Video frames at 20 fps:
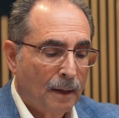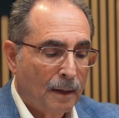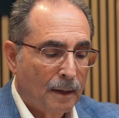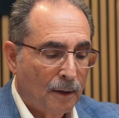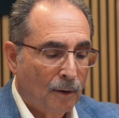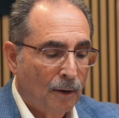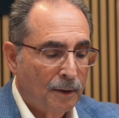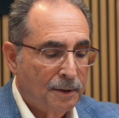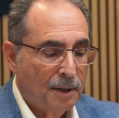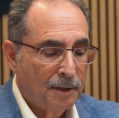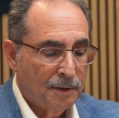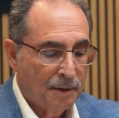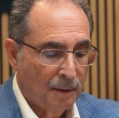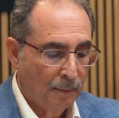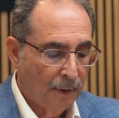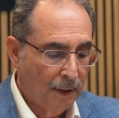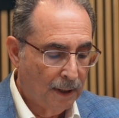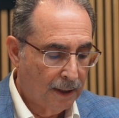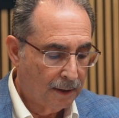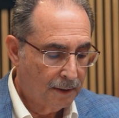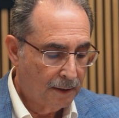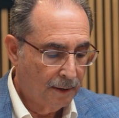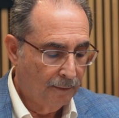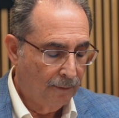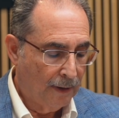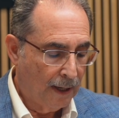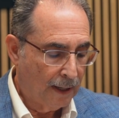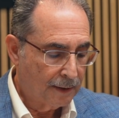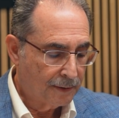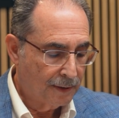The autism link to
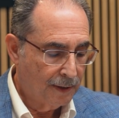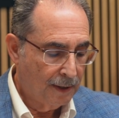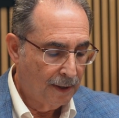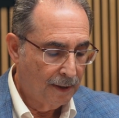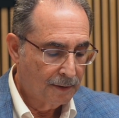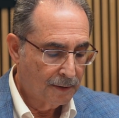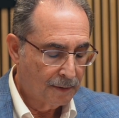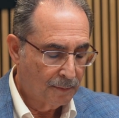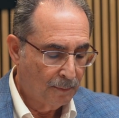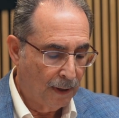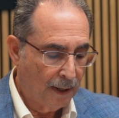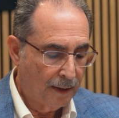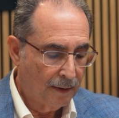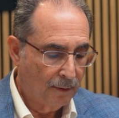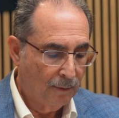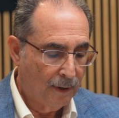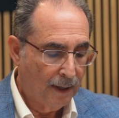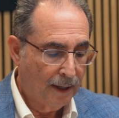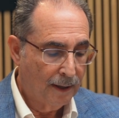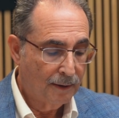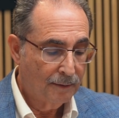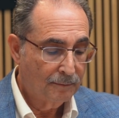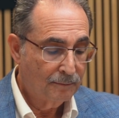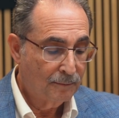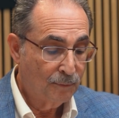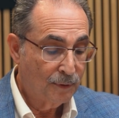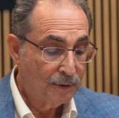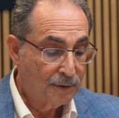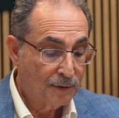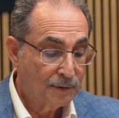vaccines, by the way,
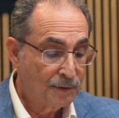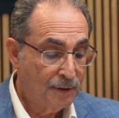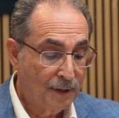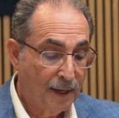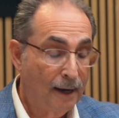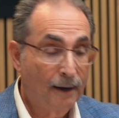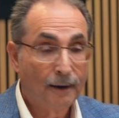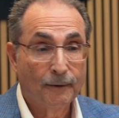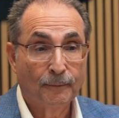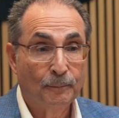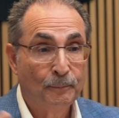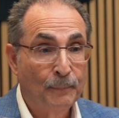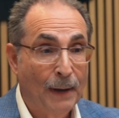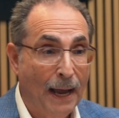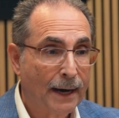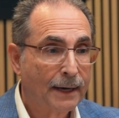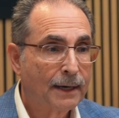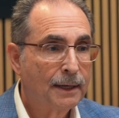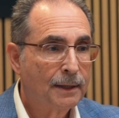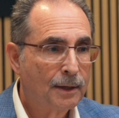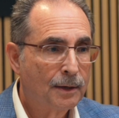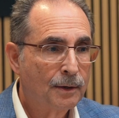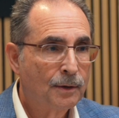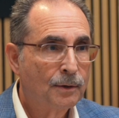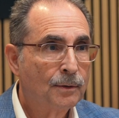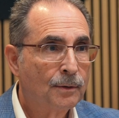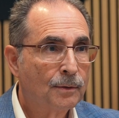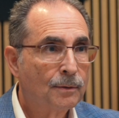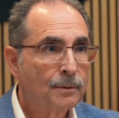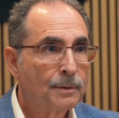which is now back in the
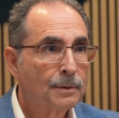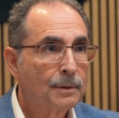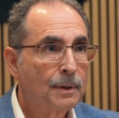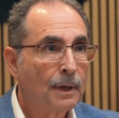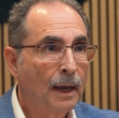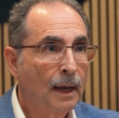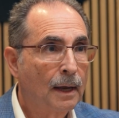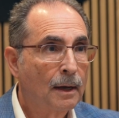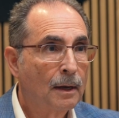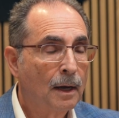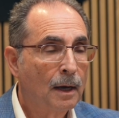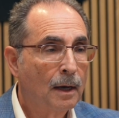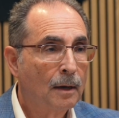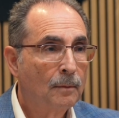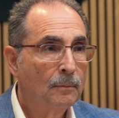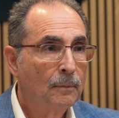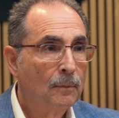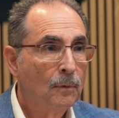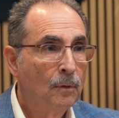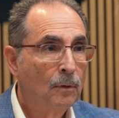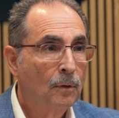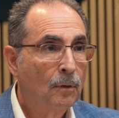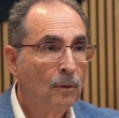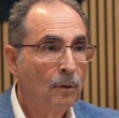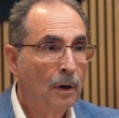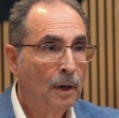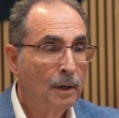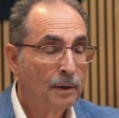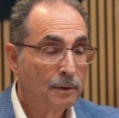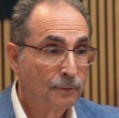news,
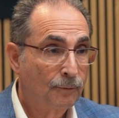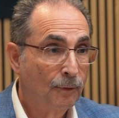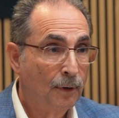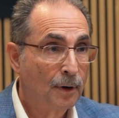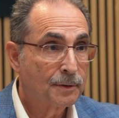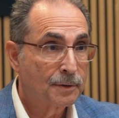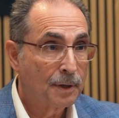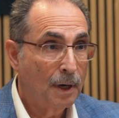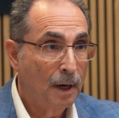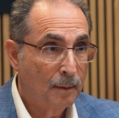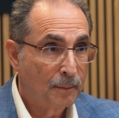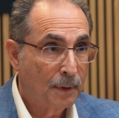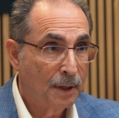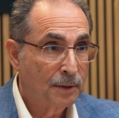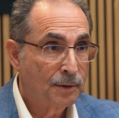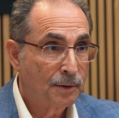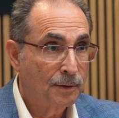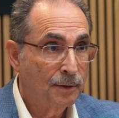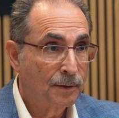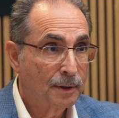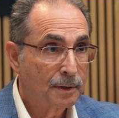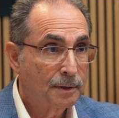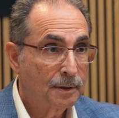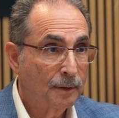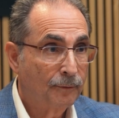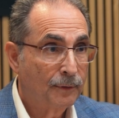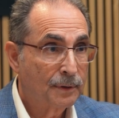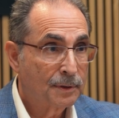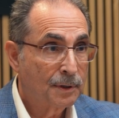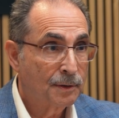as far as I'm concerned as a
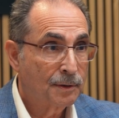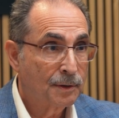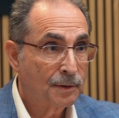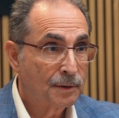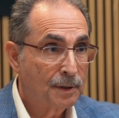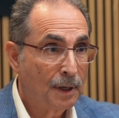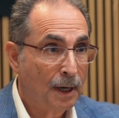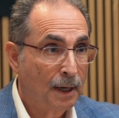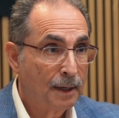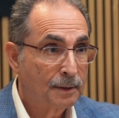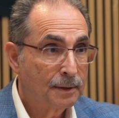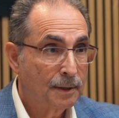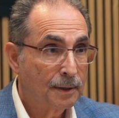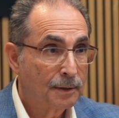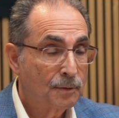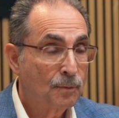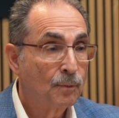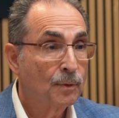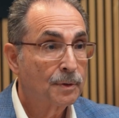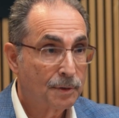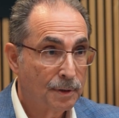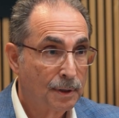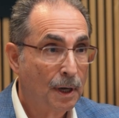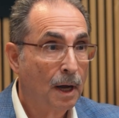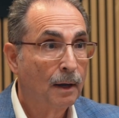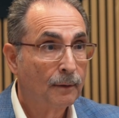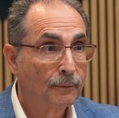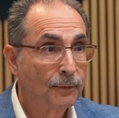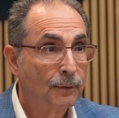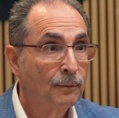physician scientist, was
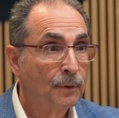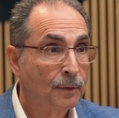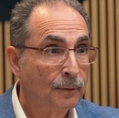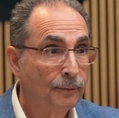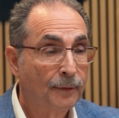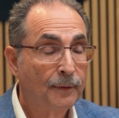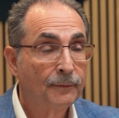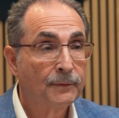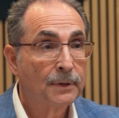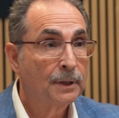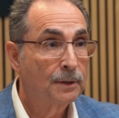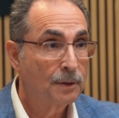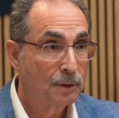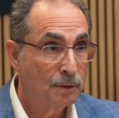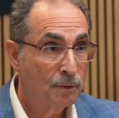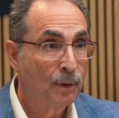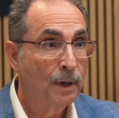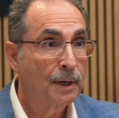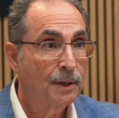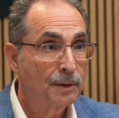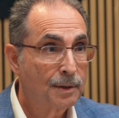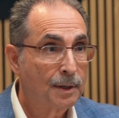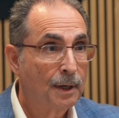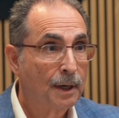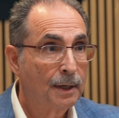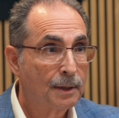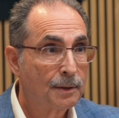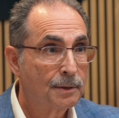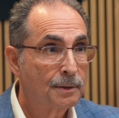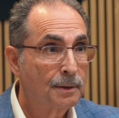solved through 15 to 20
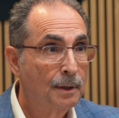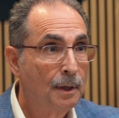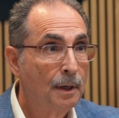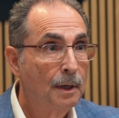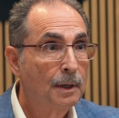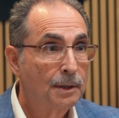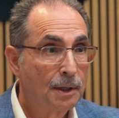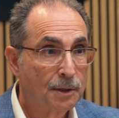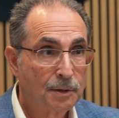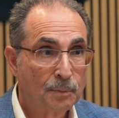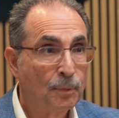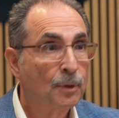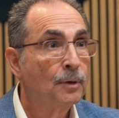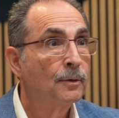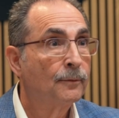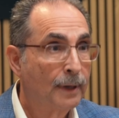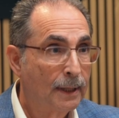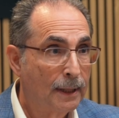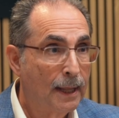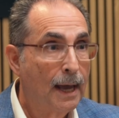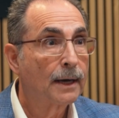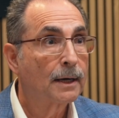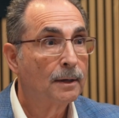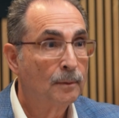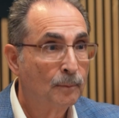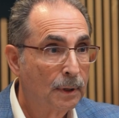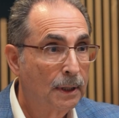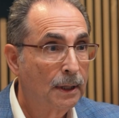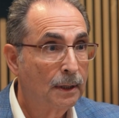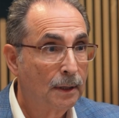studies disproving that
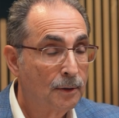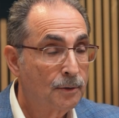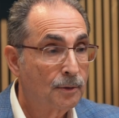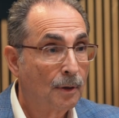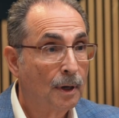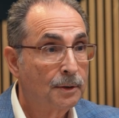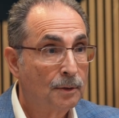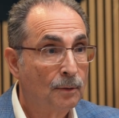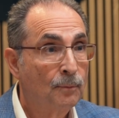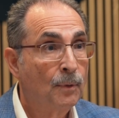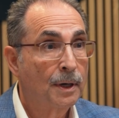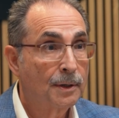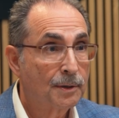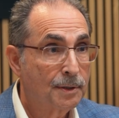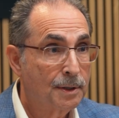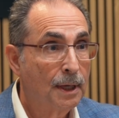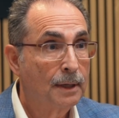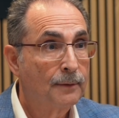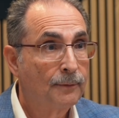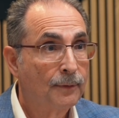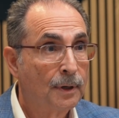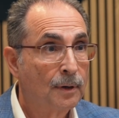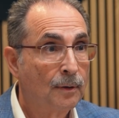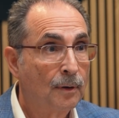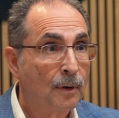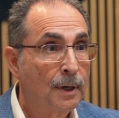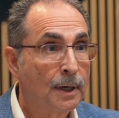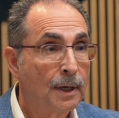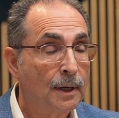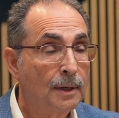completely. So I do want to state for
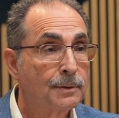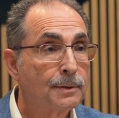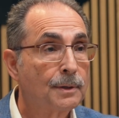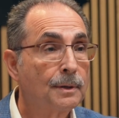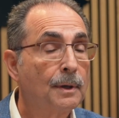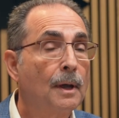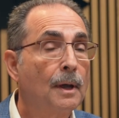your audience